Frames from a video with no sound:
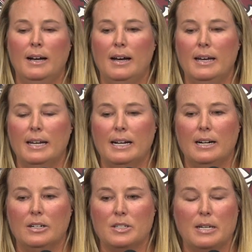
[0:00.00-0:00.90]

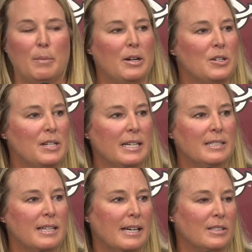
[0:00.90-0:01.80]
Our team
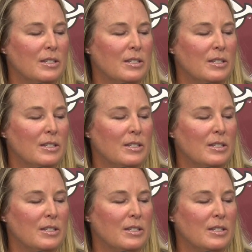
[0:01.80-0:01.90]
understands that.